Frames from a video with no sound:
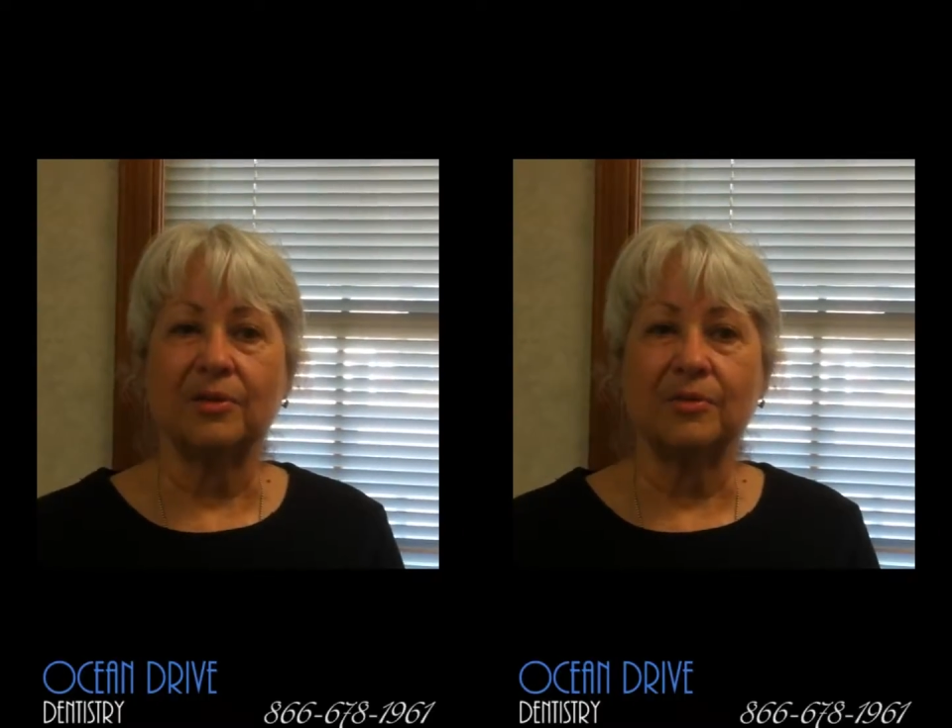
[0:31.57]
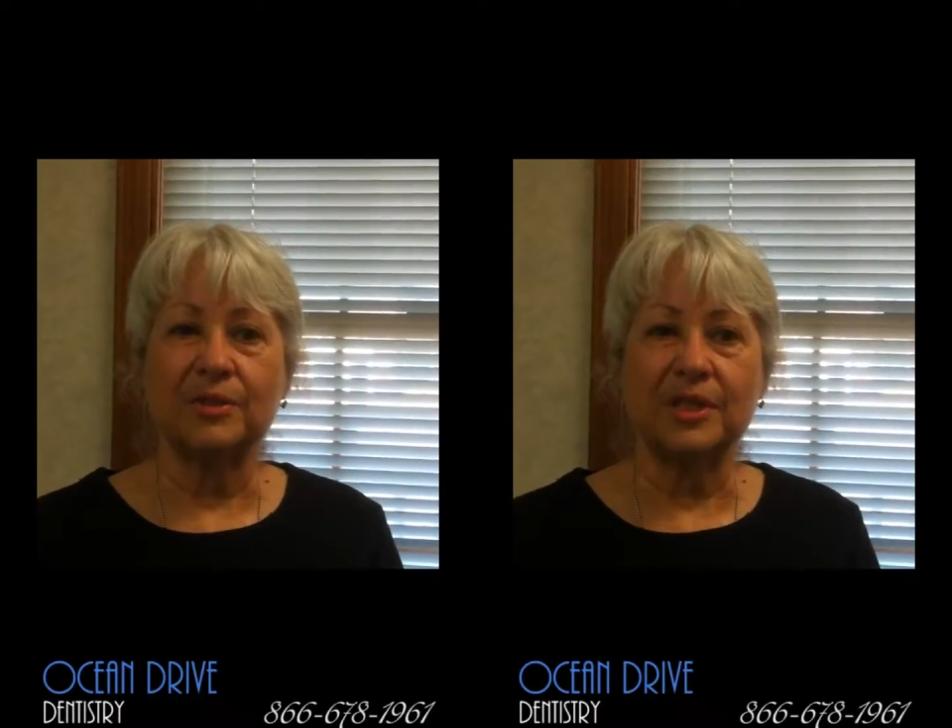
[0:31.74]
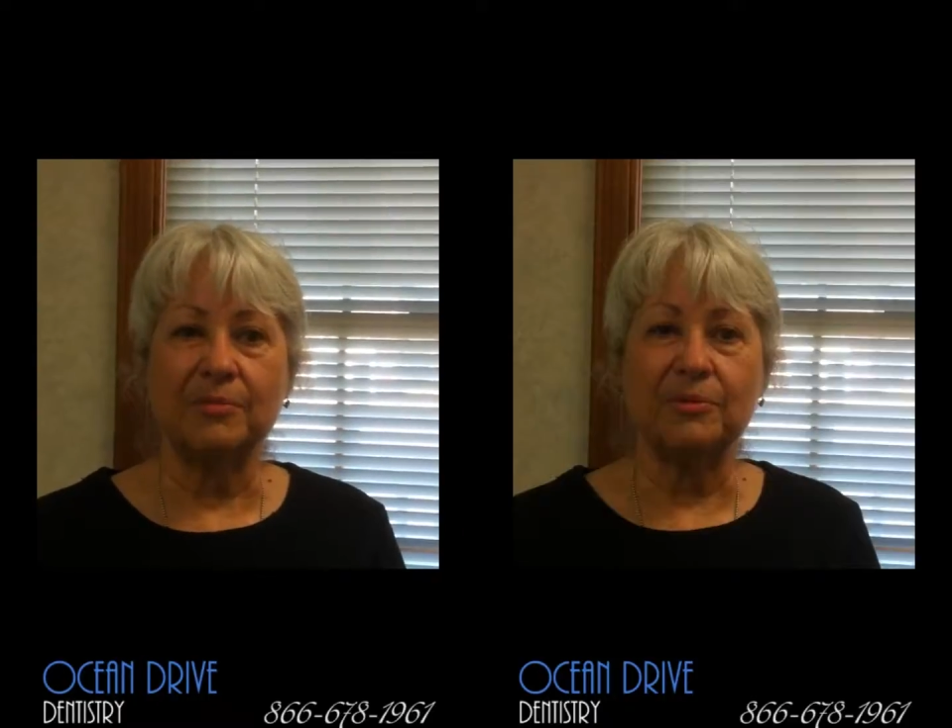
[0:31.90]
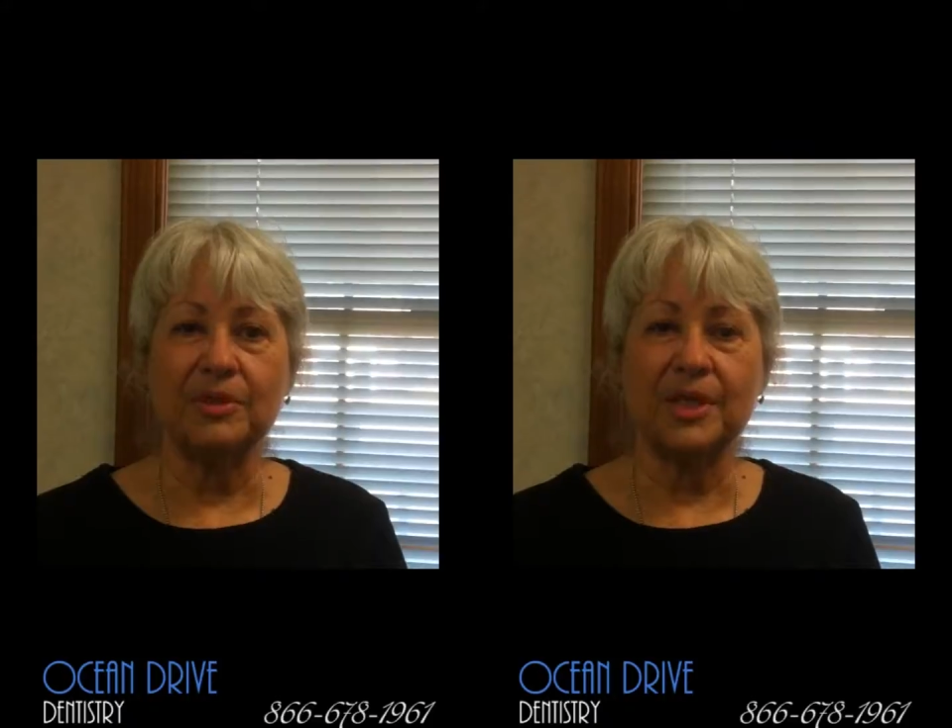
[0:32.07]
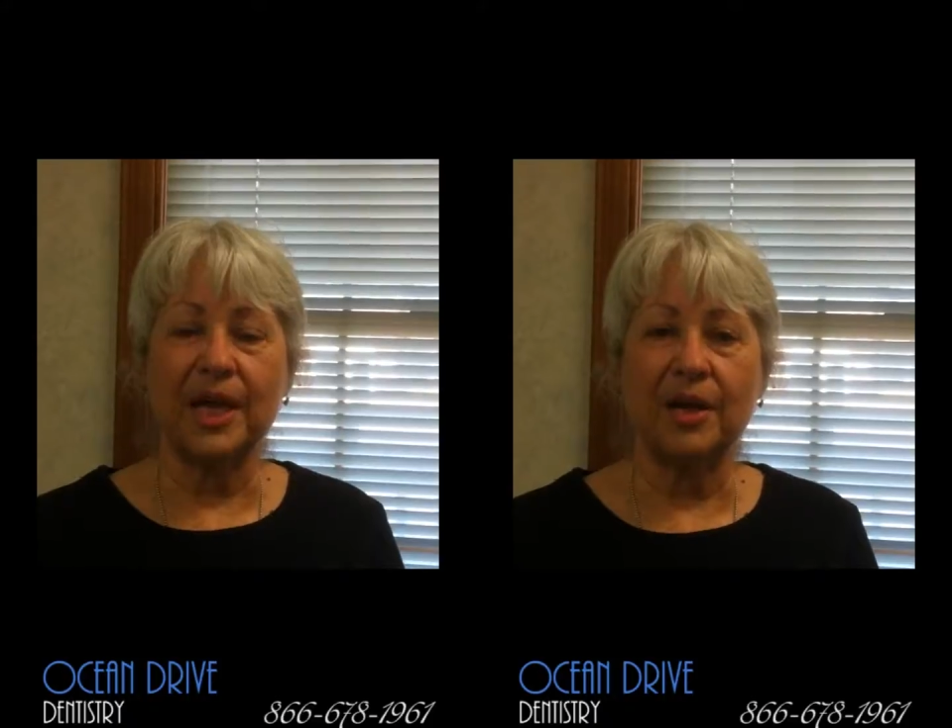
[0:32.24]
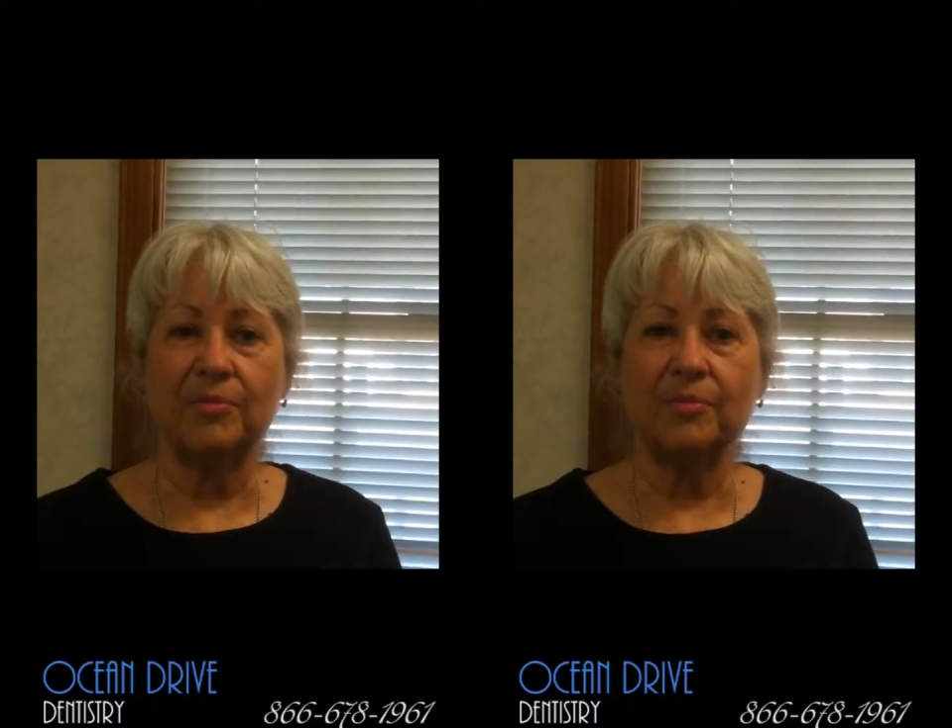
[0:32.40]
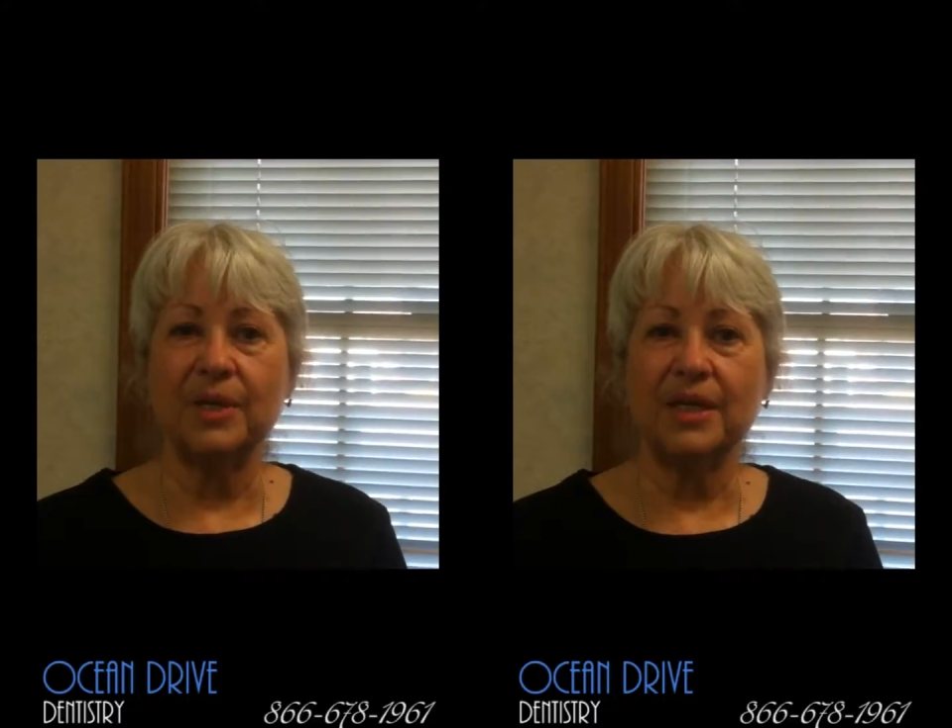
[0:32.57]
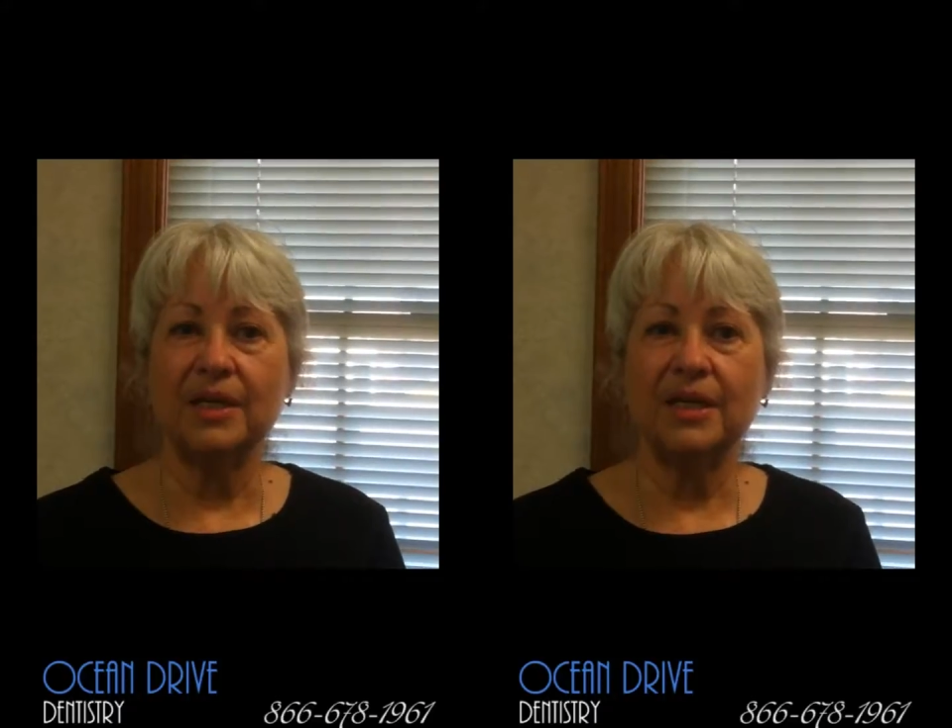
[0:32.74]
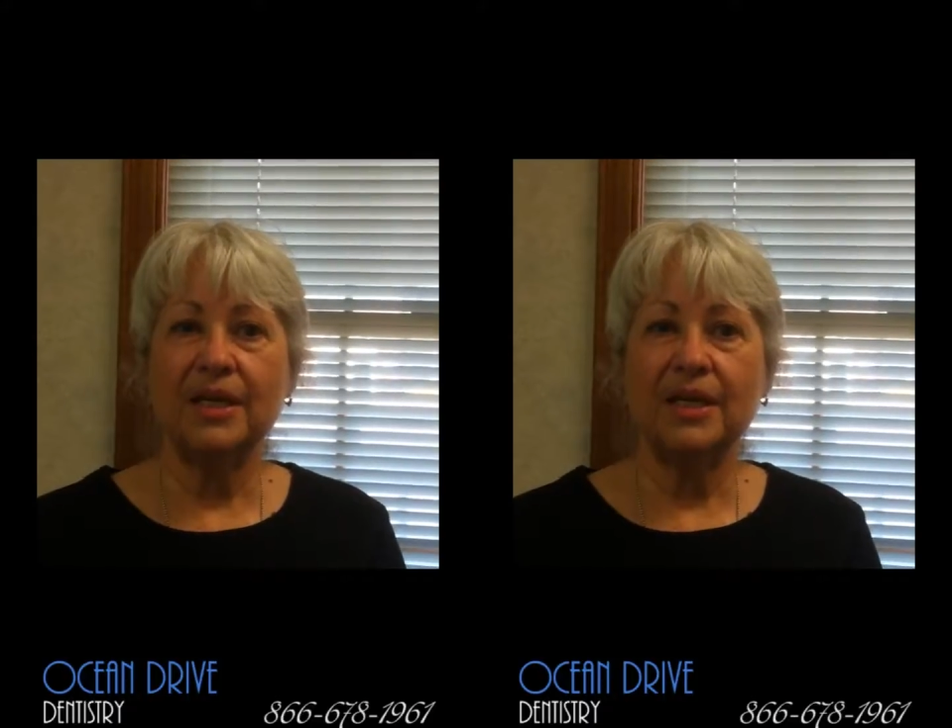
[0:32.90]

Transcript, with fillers: was able to help me.